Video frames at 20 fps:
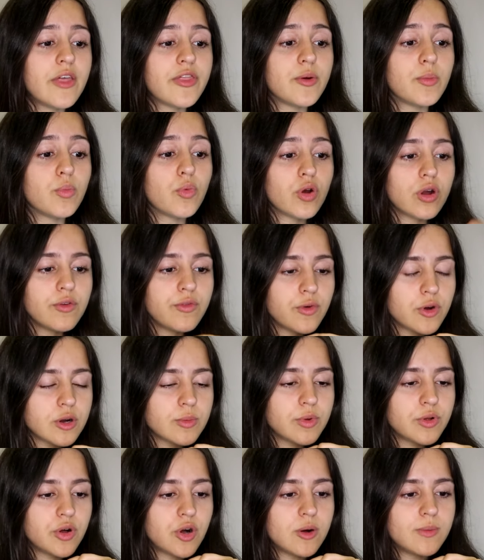The more
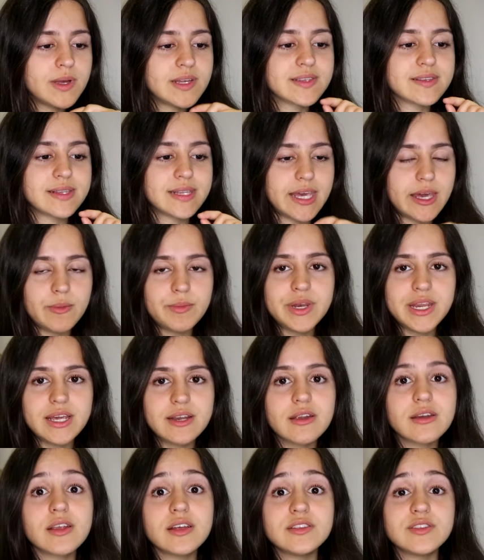affordable home has
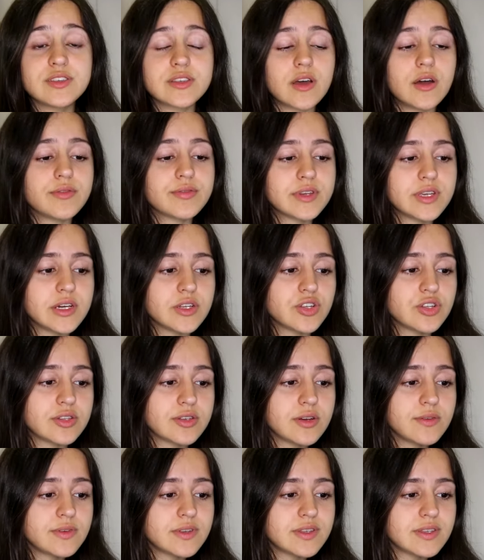laminated and soft touch
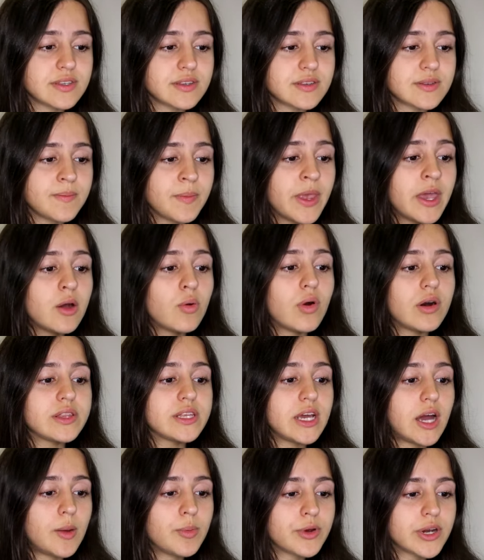surfaces, while
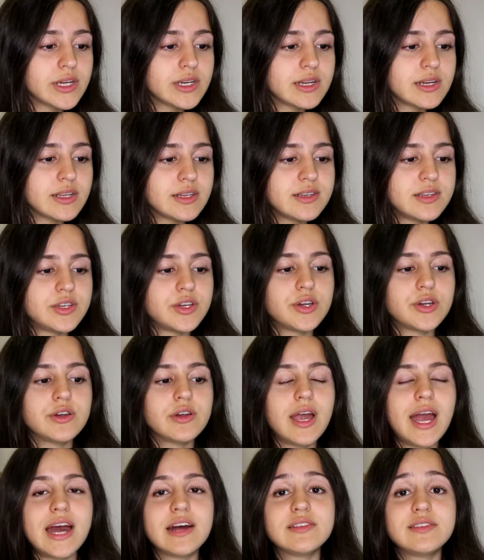the upgraded
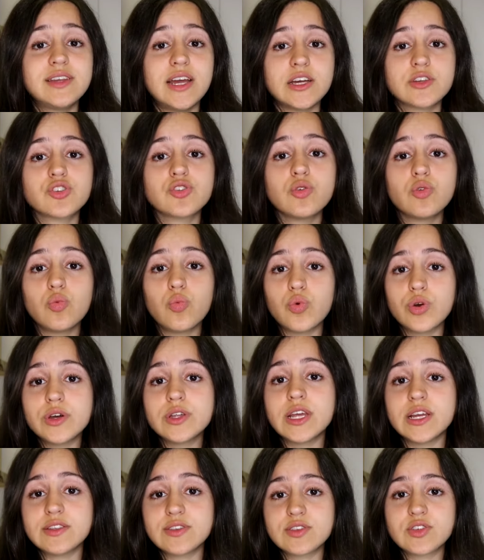interior has natural
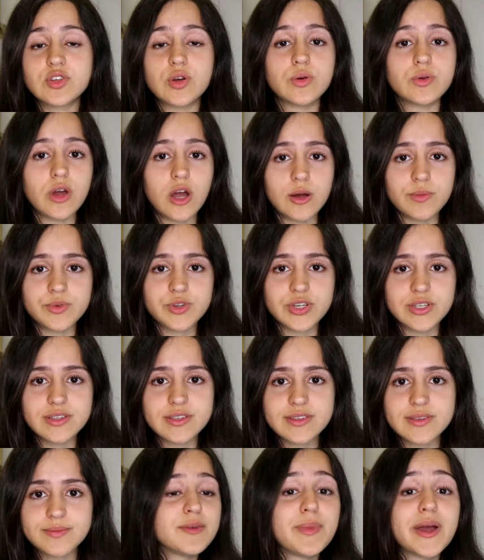wood and stone
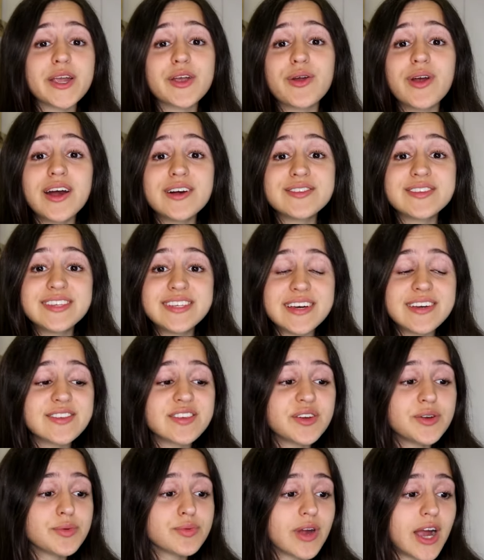options. The Microhaus does
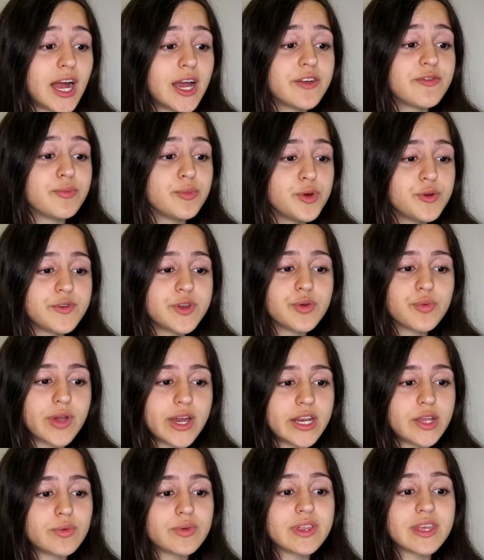arrive move-in
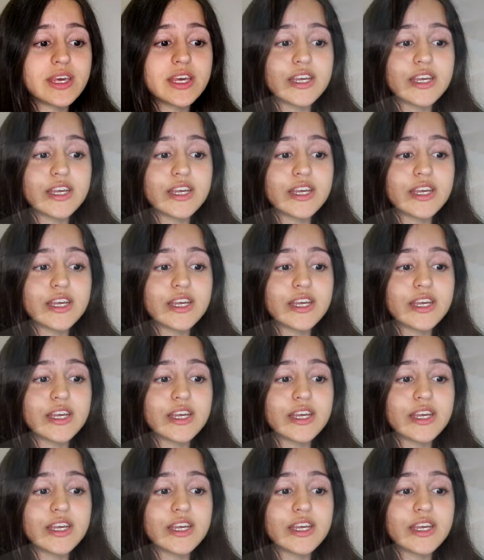ready with a